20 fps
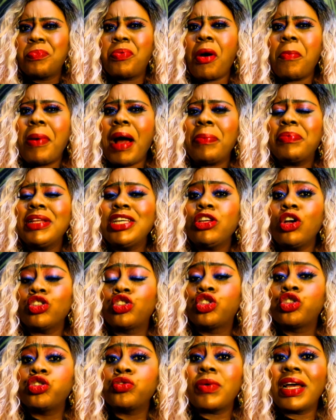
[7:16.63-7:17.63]
Probably
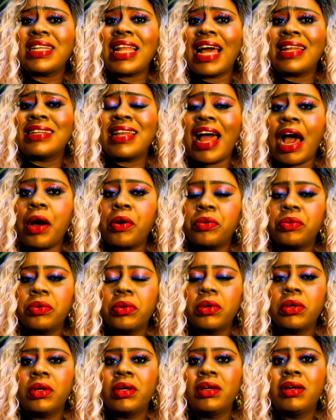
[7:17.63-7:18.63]
your children are
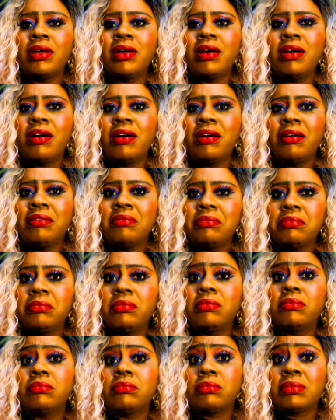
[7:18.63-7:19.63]
now
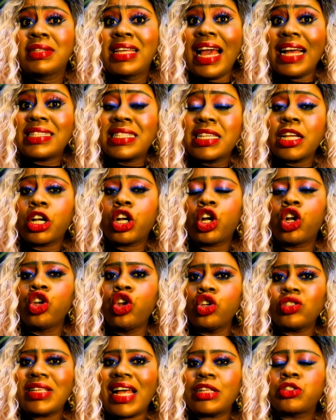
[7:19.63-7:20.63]
getting
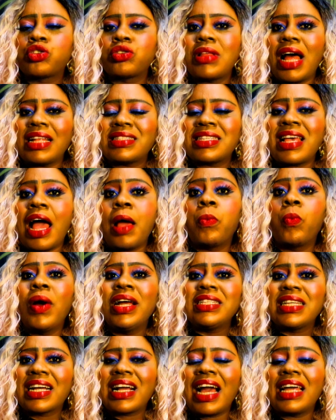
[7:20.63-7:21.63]
closer to that time
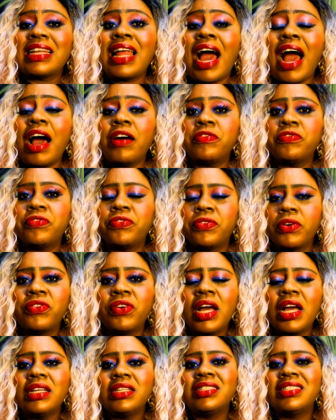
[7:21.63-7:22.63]
when they can
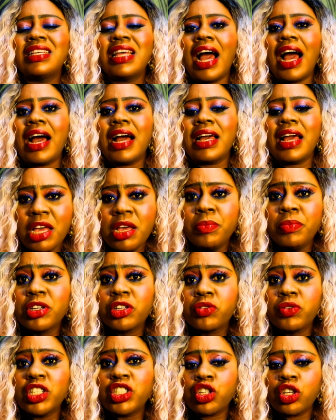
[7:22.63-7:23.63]
have their
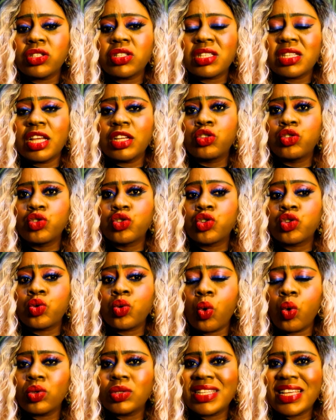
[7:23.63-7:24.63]
immigration
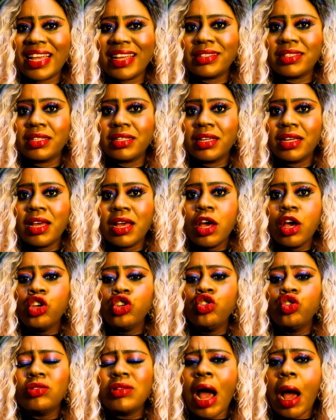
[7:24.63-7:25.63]
status sorted.
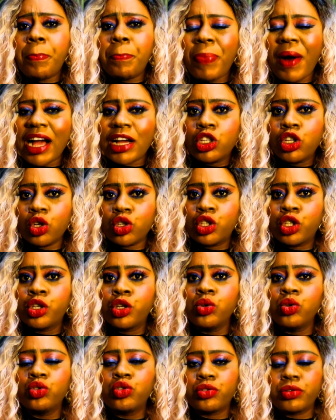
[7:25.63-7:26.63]
You now pack your
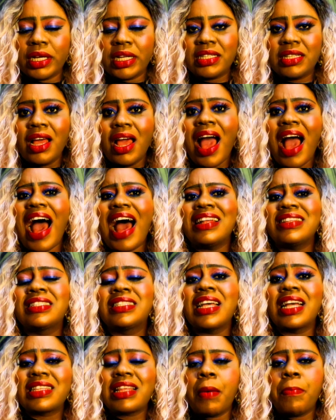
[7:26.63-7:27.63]
children
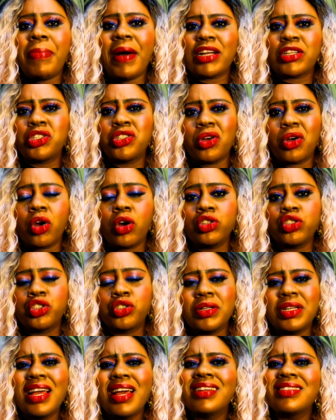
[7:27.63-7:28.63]
and take them back to your
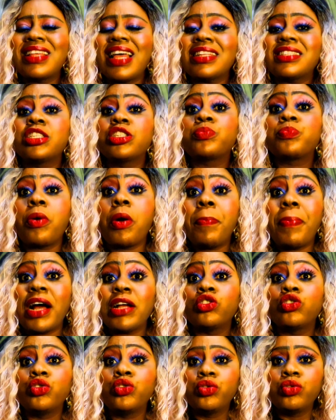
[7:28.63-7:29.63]
country. That is
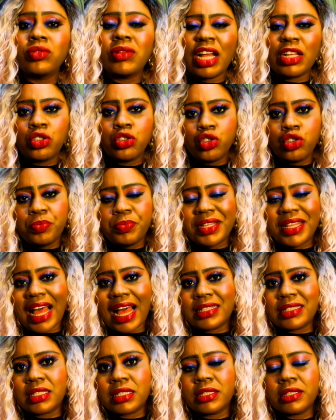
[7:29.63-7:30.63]
proper juju. Now juju be
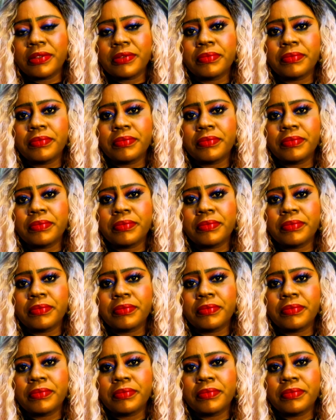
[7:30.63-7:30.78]
that.